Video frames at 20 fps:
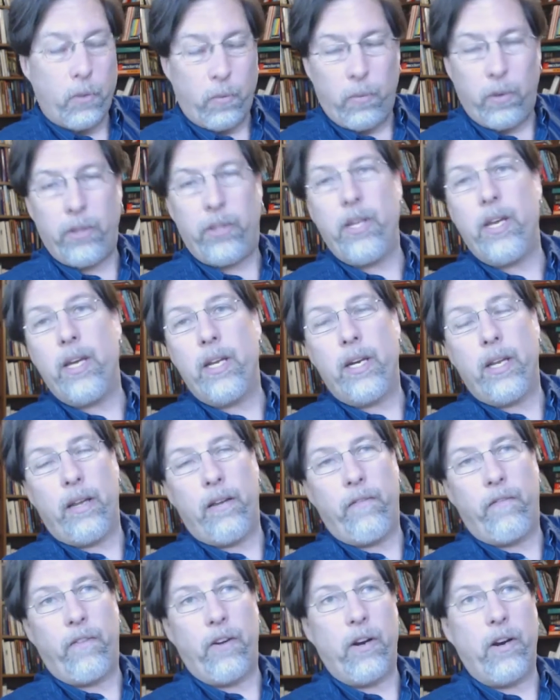within
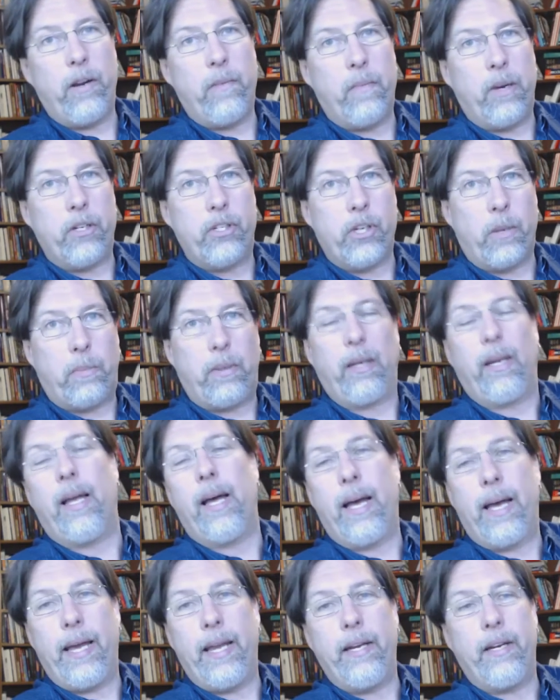a very much
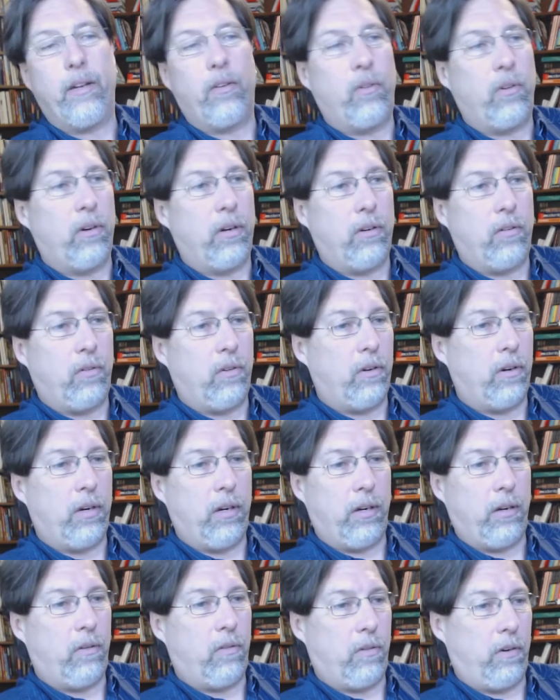applied or
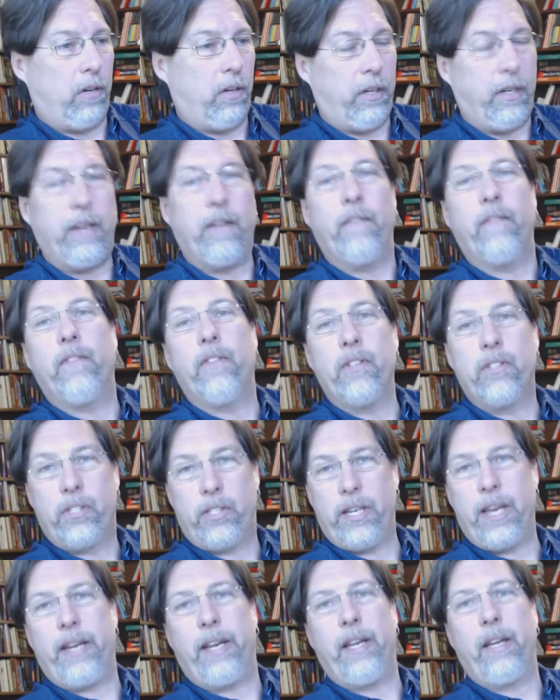lived
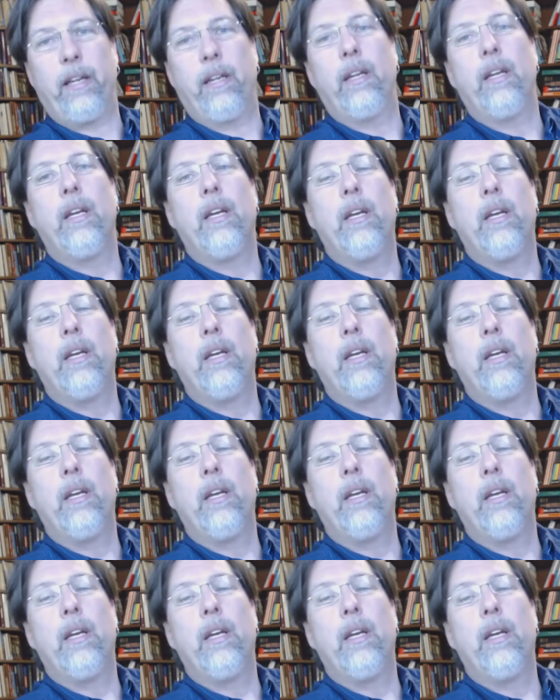setting.